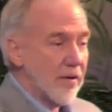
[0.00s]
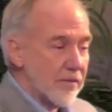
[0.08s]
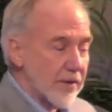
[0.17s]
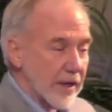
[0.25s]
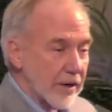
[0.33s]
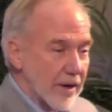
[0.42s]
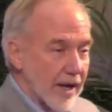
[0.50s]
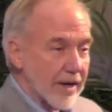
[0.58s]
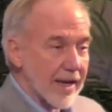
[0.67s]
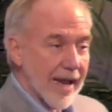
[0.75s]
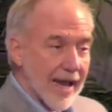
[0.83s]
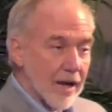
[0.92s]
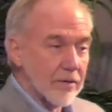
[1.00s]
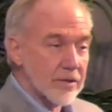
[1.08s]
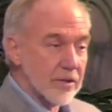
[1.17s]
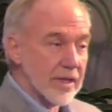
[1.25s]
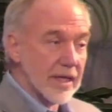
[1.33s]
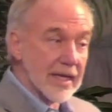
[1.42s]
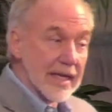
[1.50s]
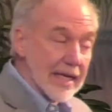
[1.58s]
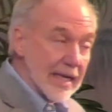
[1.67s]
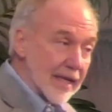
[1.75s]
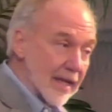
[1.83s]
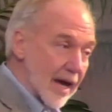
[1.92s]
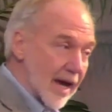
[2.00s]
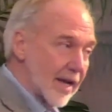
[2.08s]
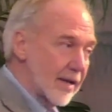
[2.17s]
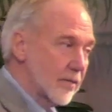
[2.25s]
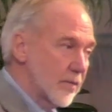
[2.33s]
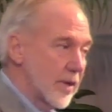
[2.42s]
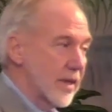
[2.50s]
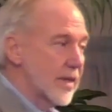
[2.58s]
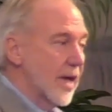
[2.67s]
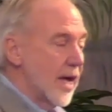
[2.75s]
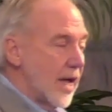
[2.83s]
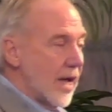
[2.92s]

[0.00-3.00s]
figure out how to get in line with